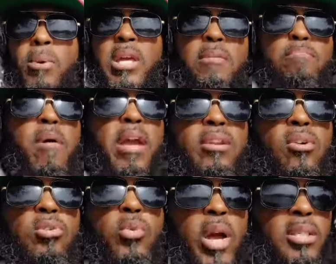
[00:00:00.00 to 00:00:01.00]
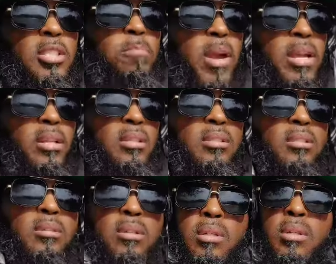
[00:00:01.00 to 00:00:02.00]
Keep making those righteous paintings.
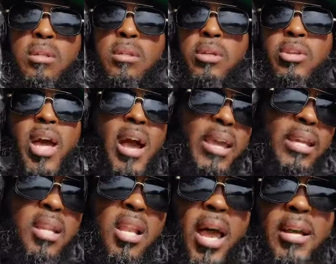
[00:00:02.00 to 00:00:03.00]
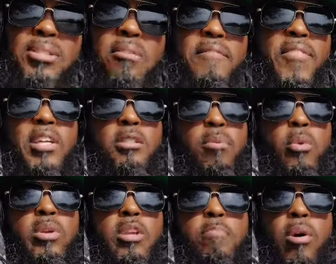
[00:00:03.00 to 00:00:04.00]
You're not getting the likes on Facebook
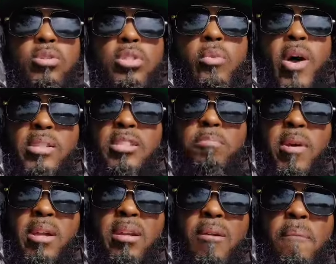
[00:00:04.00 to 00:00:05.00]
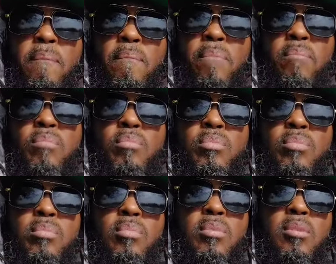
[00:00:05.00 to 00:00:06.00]
when you post your righteous painting.
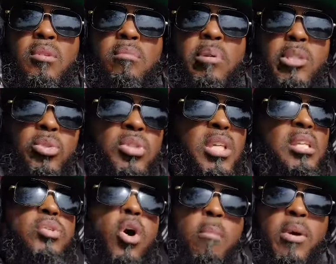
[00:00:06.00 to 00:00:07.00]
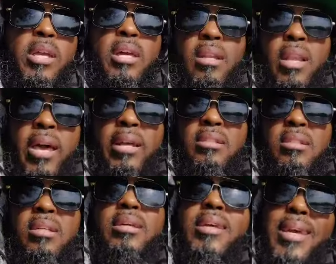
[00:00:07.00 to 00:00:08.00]
But you see drama getting
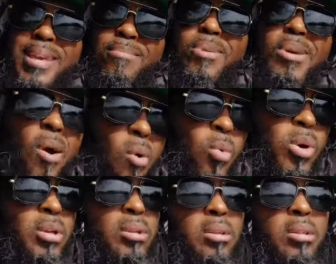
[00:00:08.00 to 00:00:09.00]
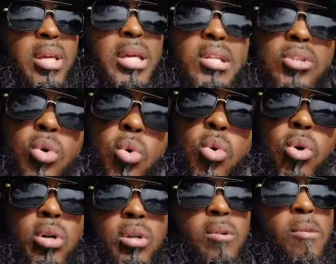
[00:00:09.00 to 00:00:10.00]
likes. Keep going.
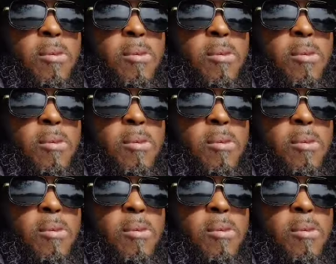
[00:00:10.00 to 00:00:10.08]
Endure.